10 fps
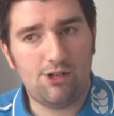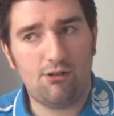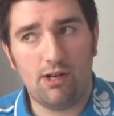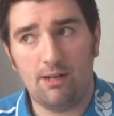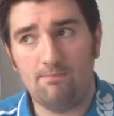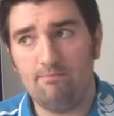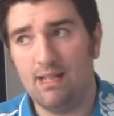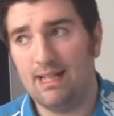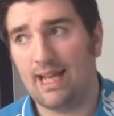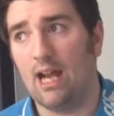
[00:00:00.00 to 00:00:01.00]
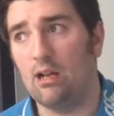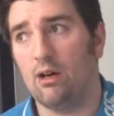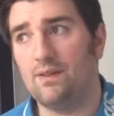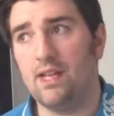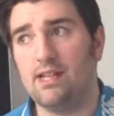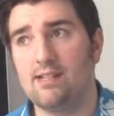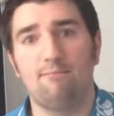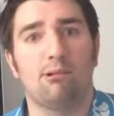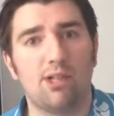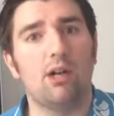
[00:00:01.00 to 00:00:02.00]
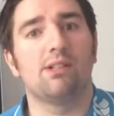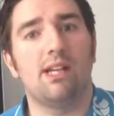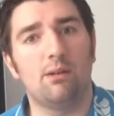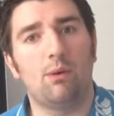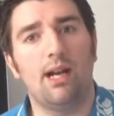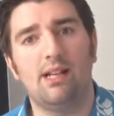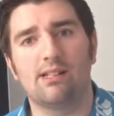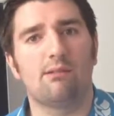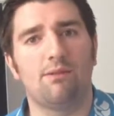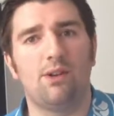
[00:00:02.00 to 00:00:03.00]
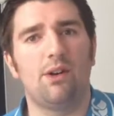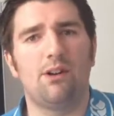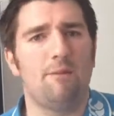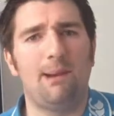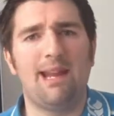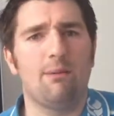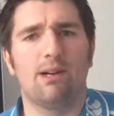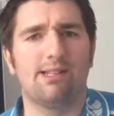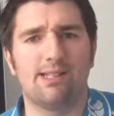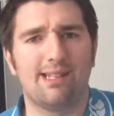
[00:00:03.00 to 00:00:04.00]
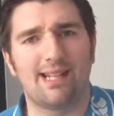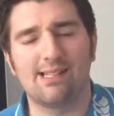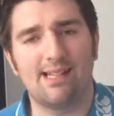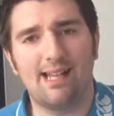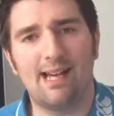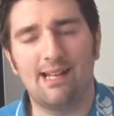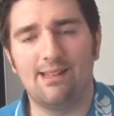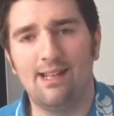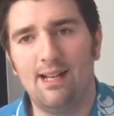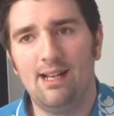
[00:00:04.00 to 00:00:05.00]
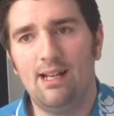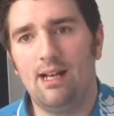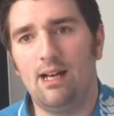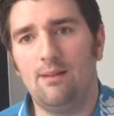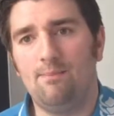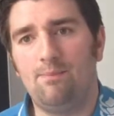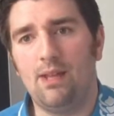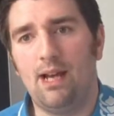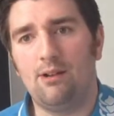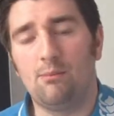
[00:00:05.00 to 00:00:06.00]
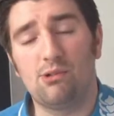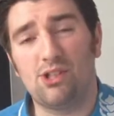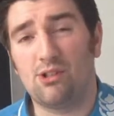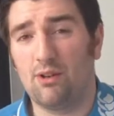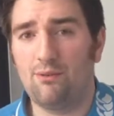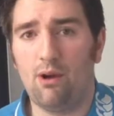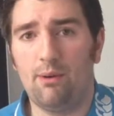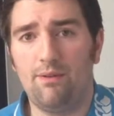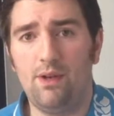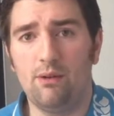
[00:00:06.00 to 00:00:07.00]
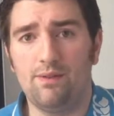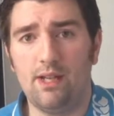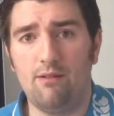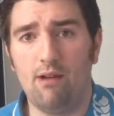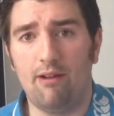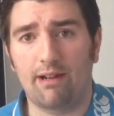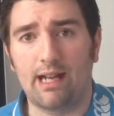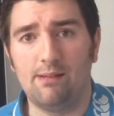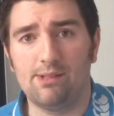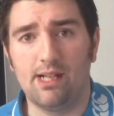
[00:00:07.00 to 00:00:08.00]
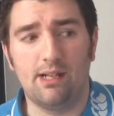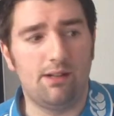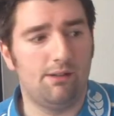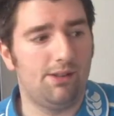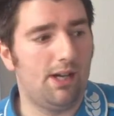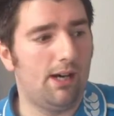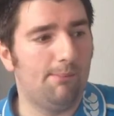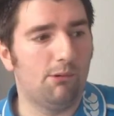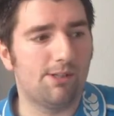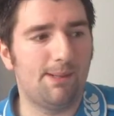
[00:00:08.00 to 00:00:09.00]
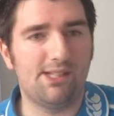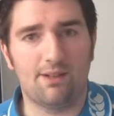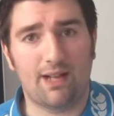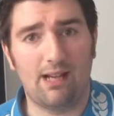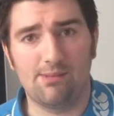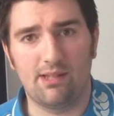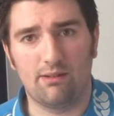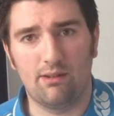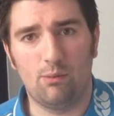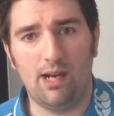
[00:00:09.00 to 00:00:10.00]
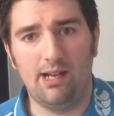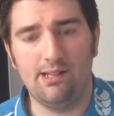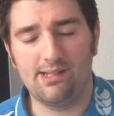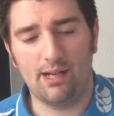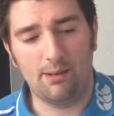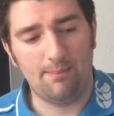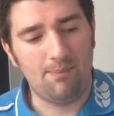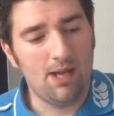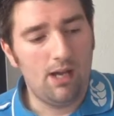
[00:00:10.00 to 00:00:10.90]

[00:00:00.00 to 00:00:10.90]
trying to get a lot of the simple titles out of the way, the sort of 99p ones and things like that, and I'm also trying to throw a few of the rarer games in, and more expensive games along the way. So